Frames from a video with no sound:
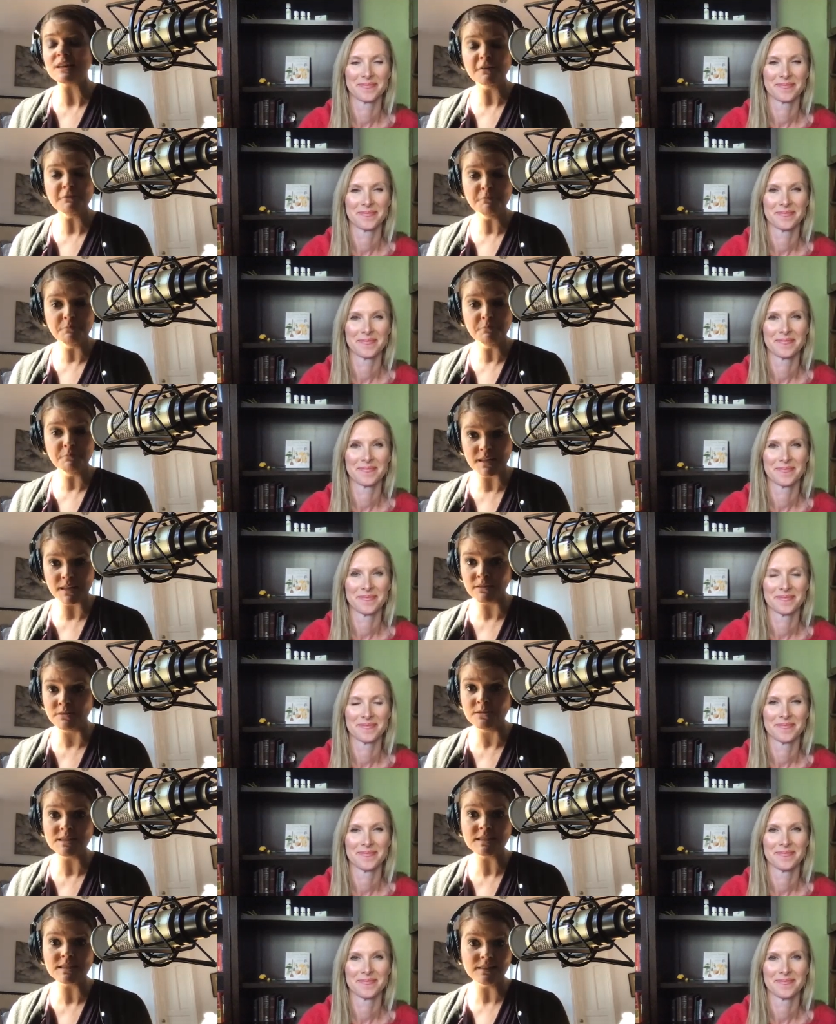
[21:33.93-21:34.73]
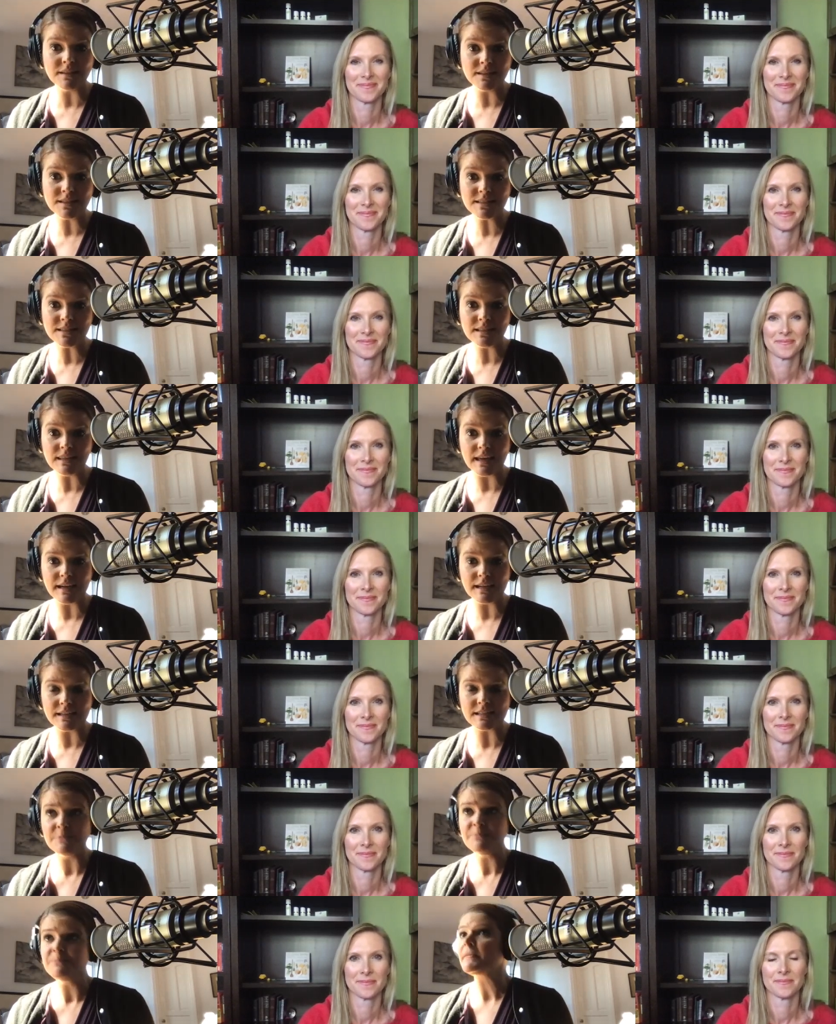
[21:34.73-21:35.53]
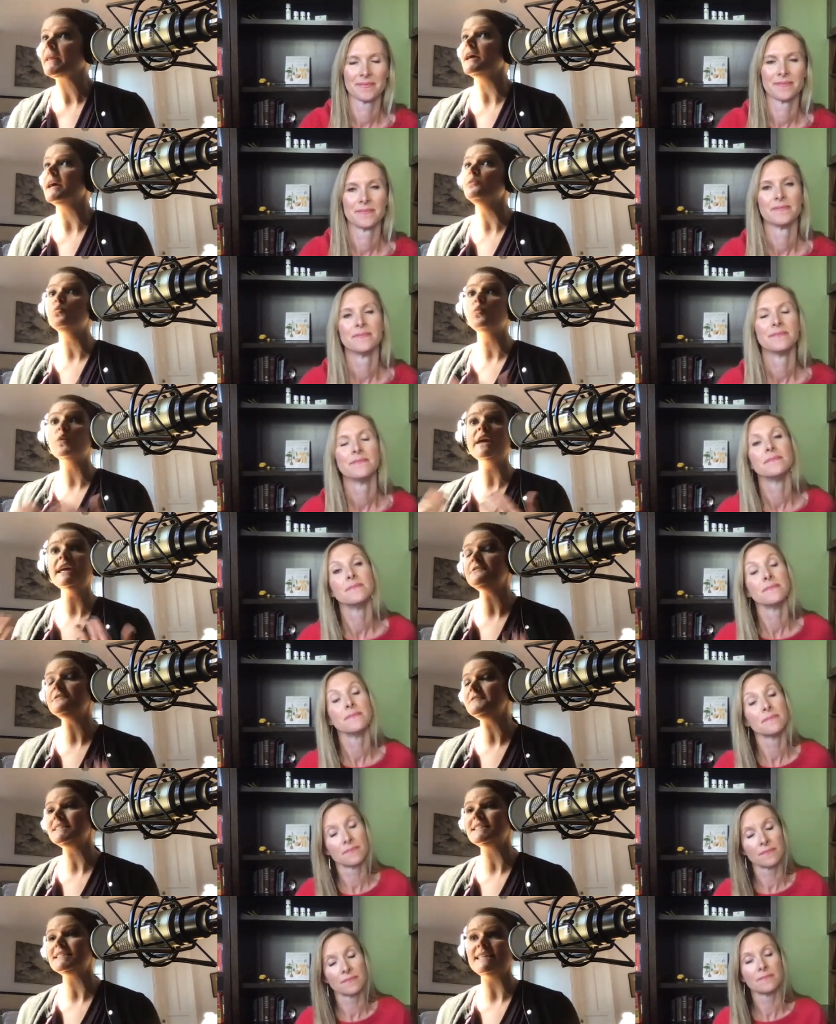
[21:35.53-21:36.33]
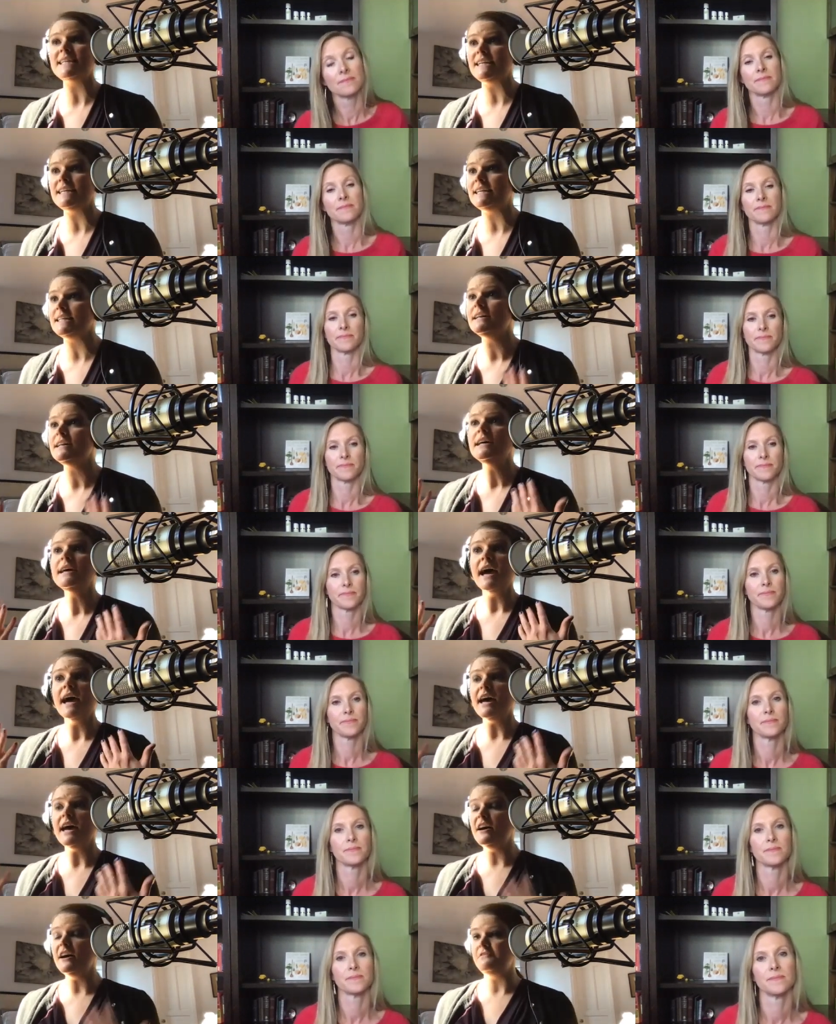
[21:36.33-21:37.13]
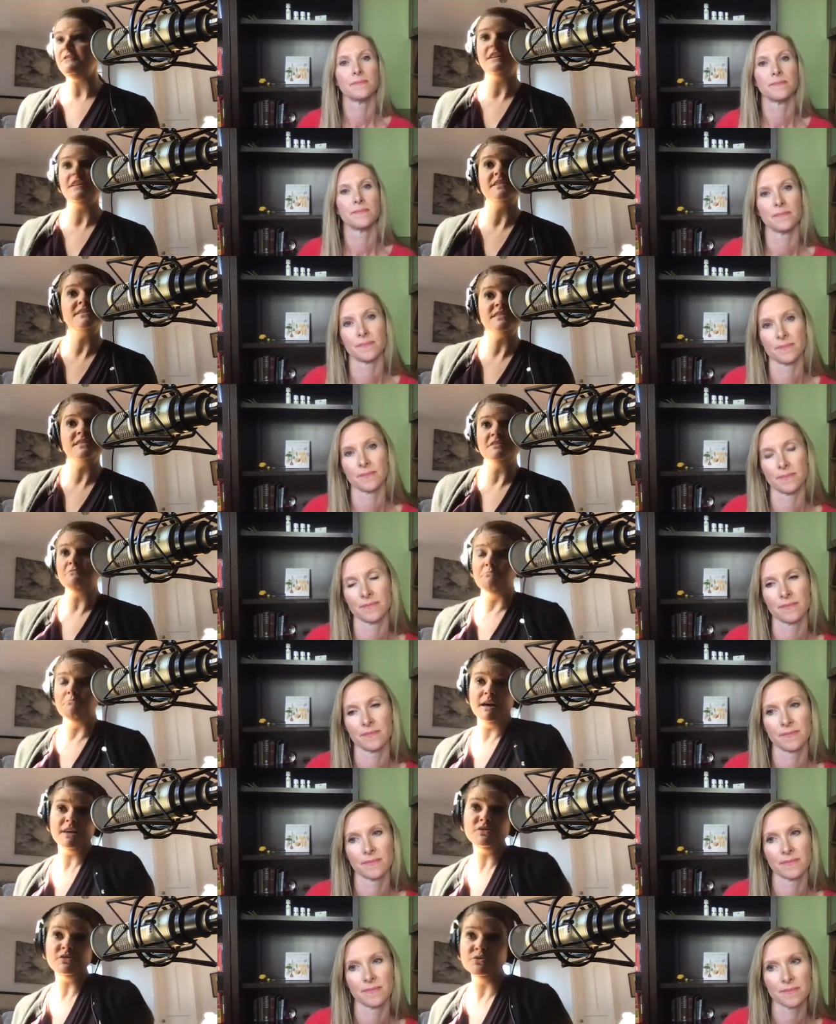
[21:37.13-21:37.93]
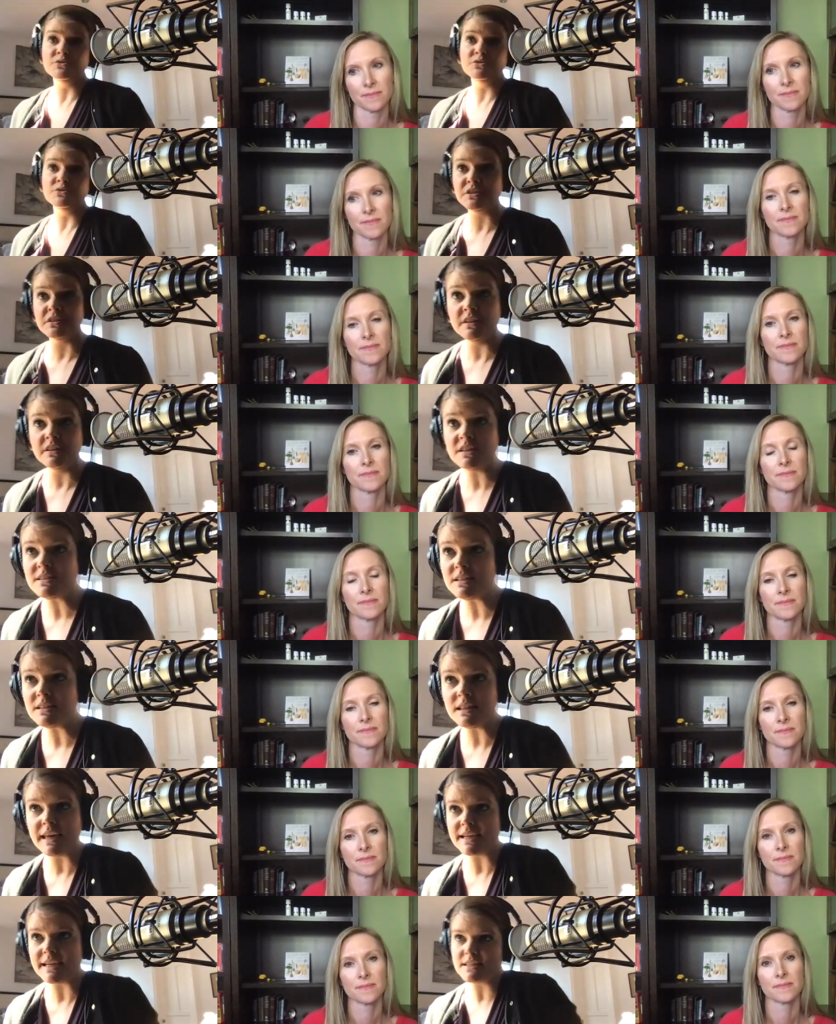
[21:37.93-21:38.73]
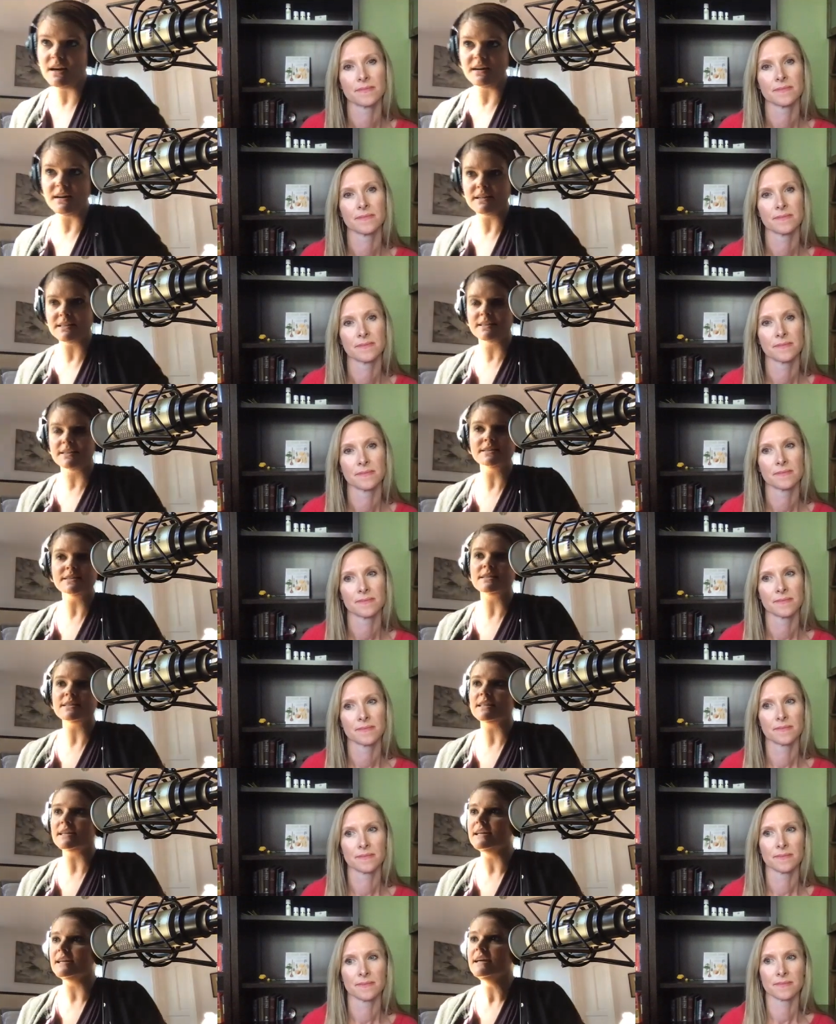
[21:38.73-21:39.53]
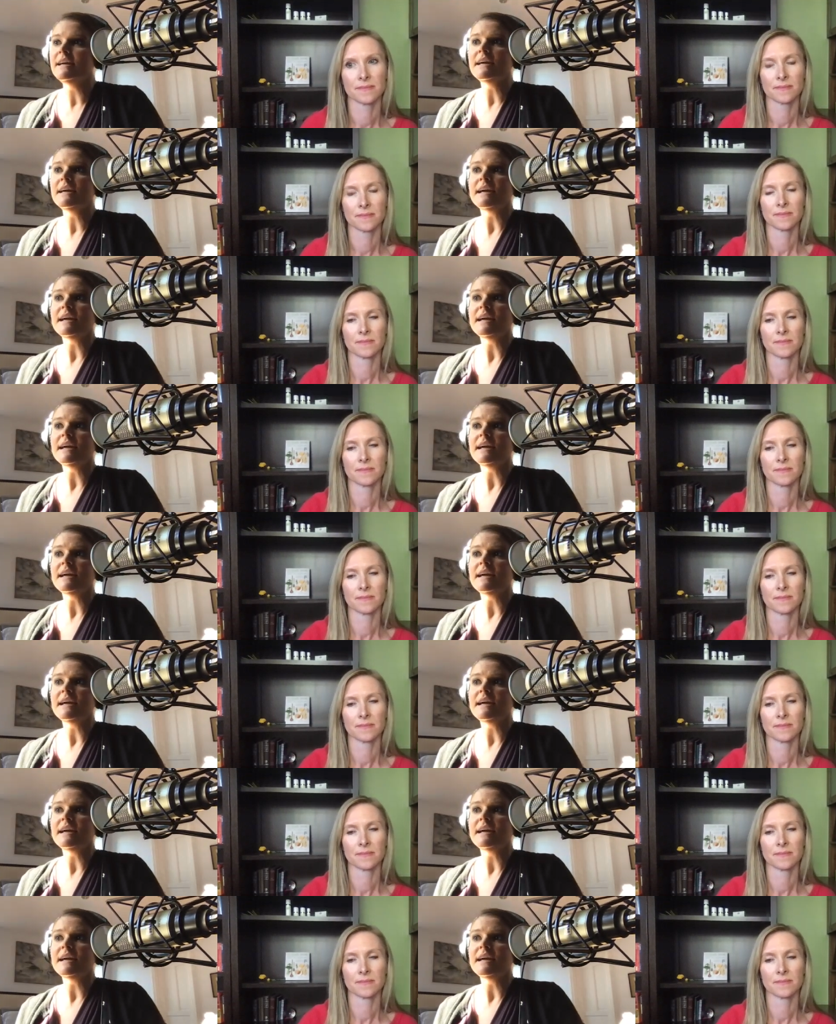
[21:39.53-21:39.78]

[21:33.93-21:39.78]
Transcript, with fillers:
Speaker 1: of methyl salicylate. And we have seen evidence of methyl salicylate toxicity